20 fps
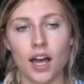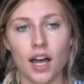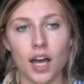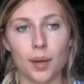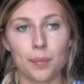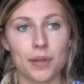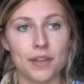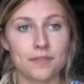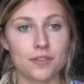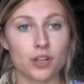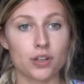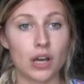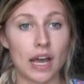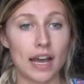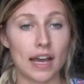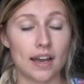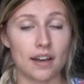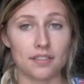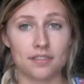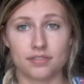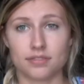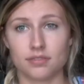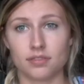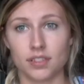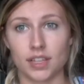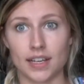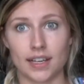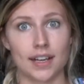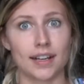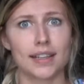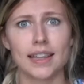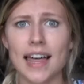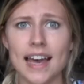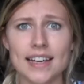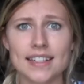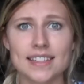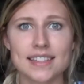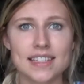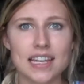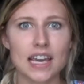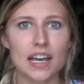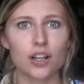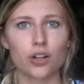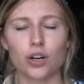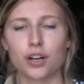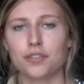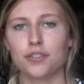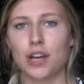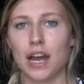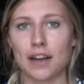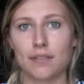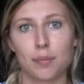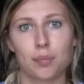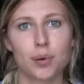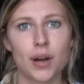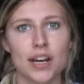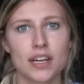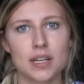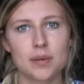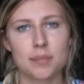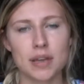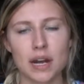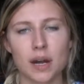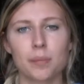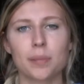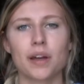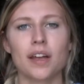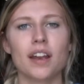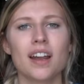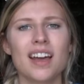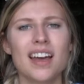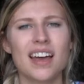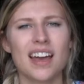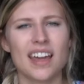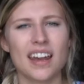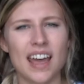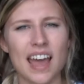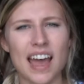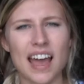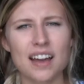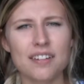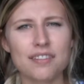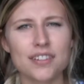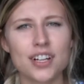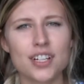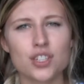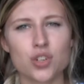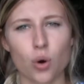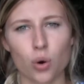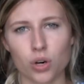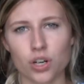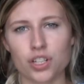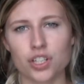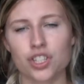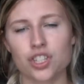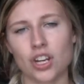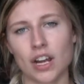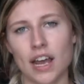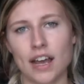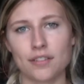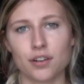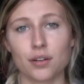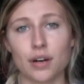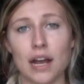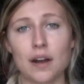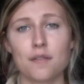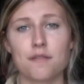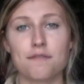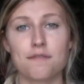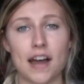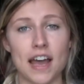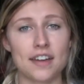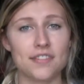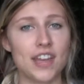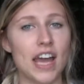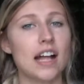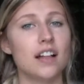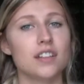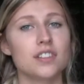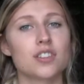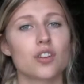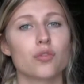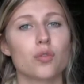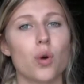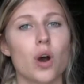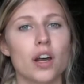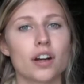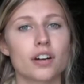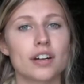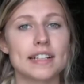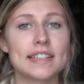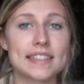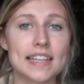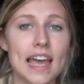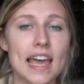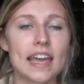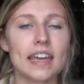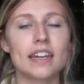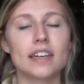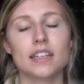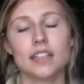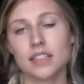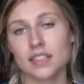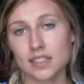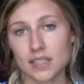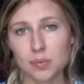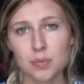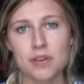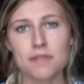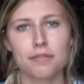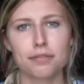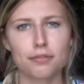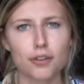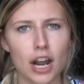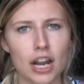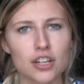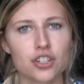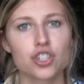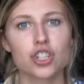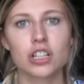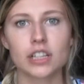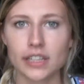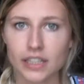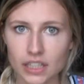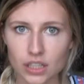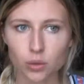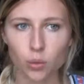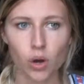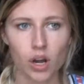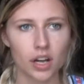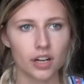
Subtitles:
if you have like a Clydesdale or if you have a pregnant mare, but an average horse should have around 5 gallons of water a day, and it needs to be fresh, clean